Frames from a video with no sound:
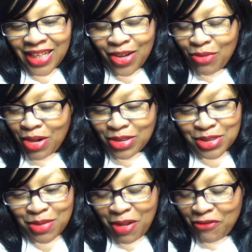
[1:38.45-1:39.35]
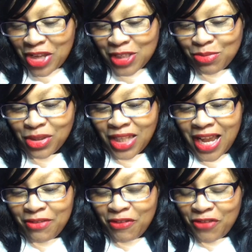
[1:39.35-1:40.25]
Welcome to my Facebook Live
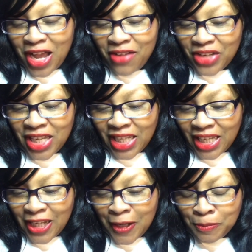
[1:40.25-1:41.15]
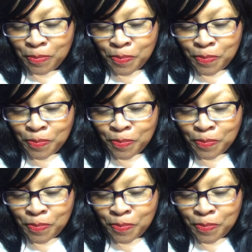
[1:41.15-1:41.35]
at 5 a.m.